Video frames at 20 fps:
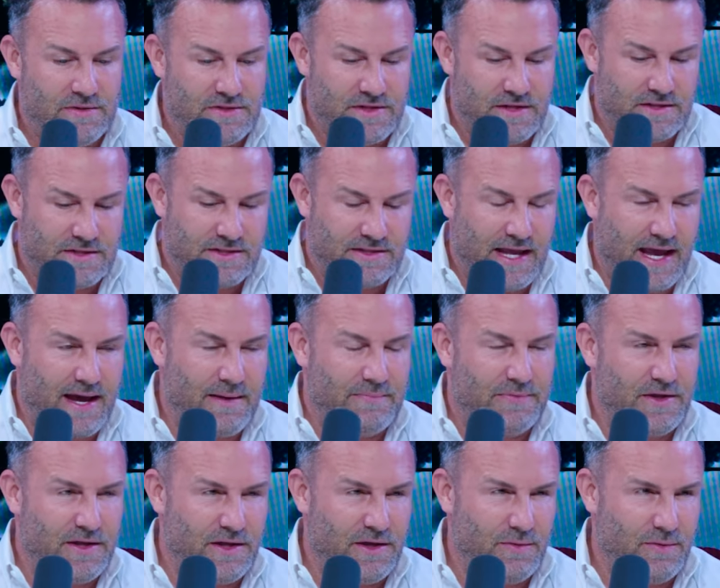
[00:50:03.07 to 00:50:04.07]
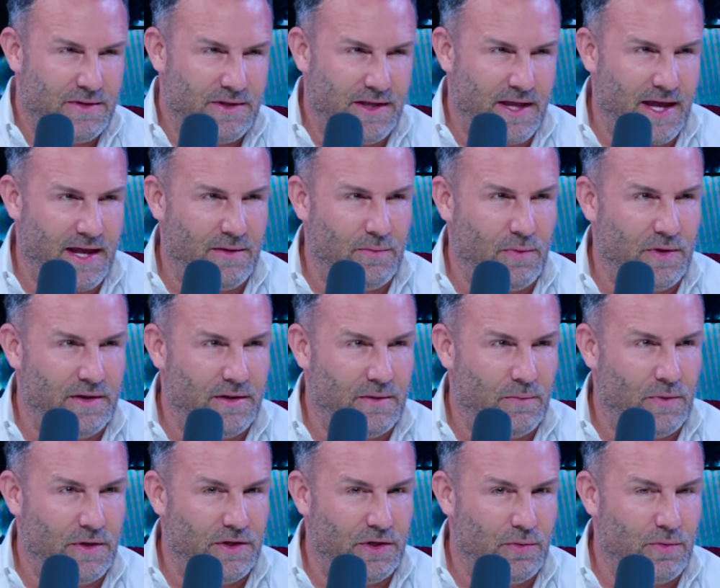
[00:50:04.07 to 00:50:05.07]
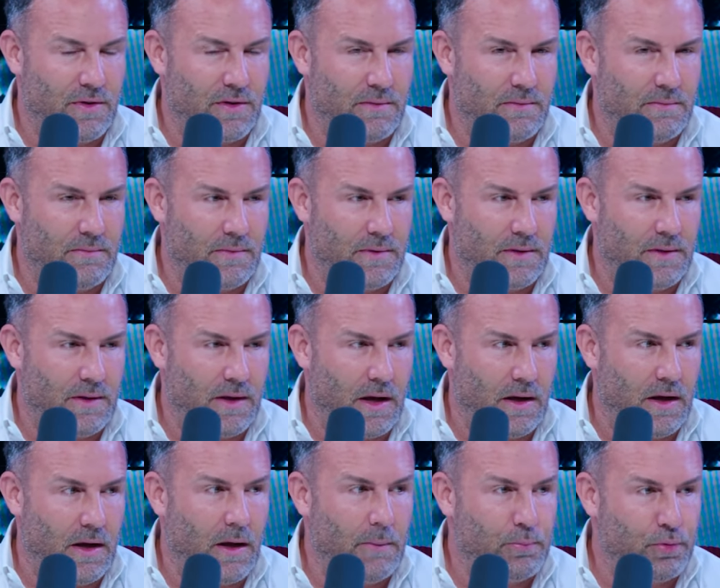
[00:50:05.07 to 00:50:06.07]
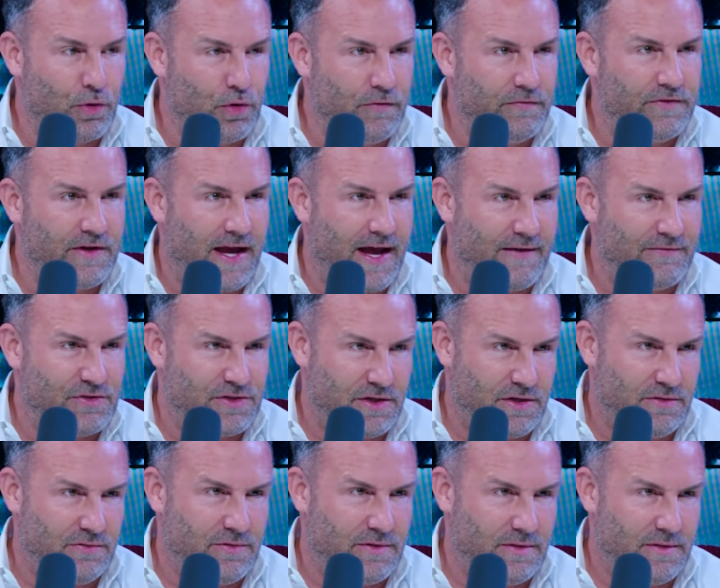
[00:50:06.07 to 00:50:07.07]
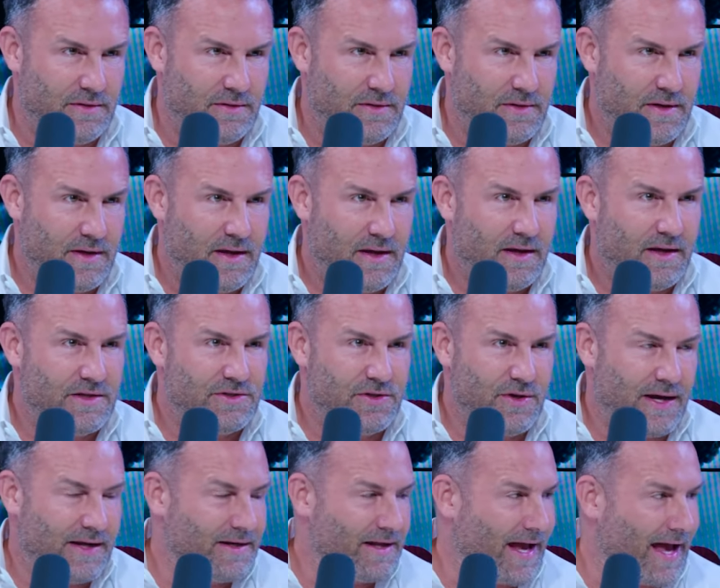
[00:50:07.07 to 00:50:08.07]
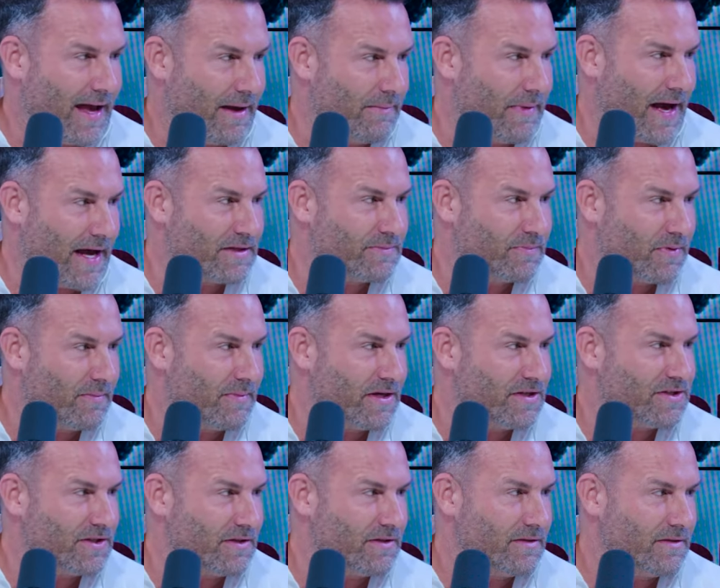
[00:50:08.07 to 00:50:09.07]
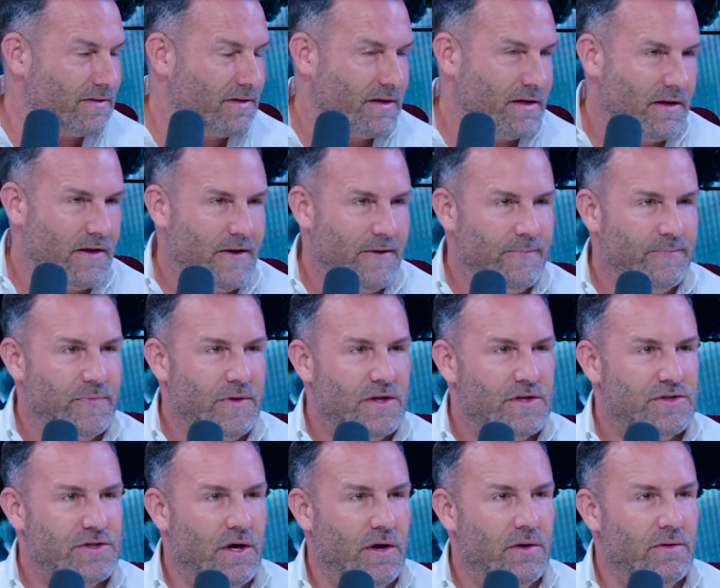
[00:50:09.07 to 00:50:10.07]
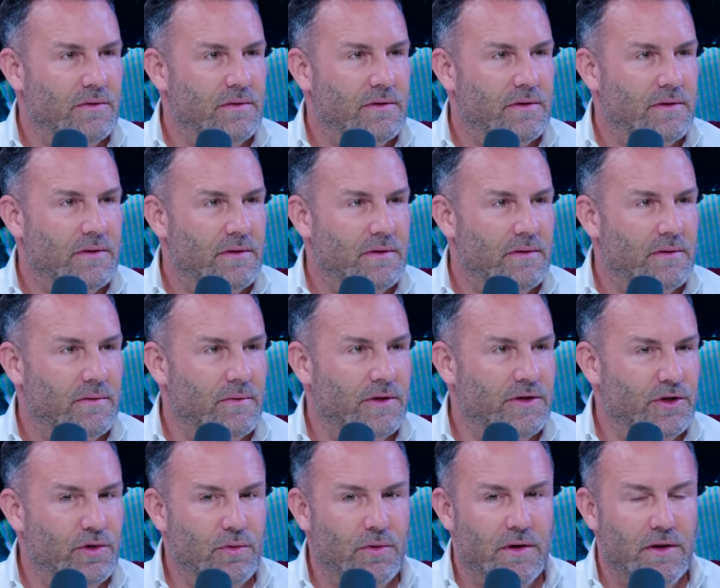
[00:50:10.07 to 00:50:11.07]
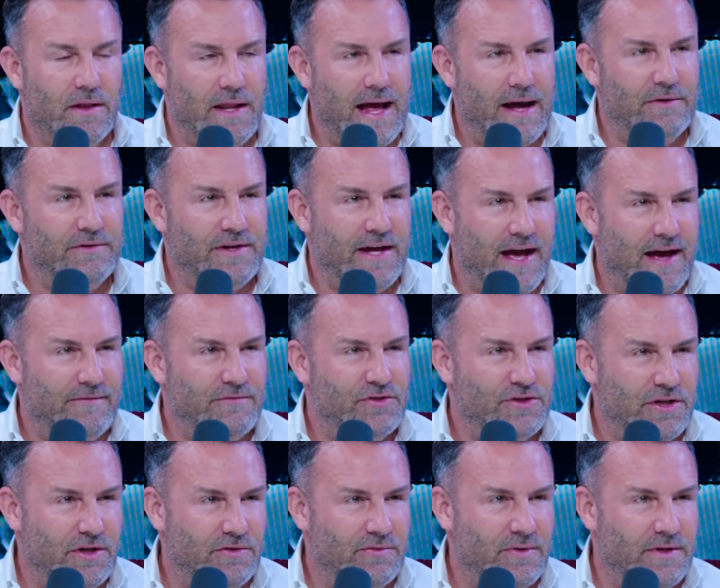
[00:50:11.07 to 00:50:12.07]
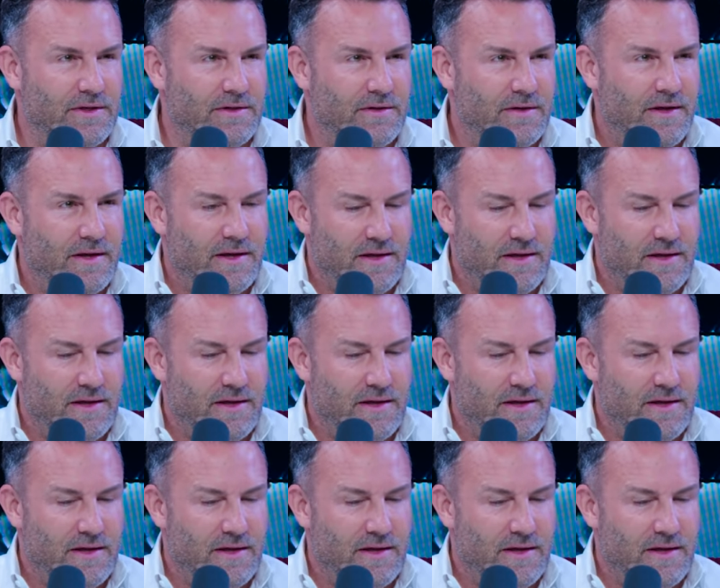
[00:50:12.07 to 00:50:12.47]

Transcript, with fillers: was the stamp that you would get when, when you were uh, approved to have children because you had to ask permission. So when you were allowed to have children,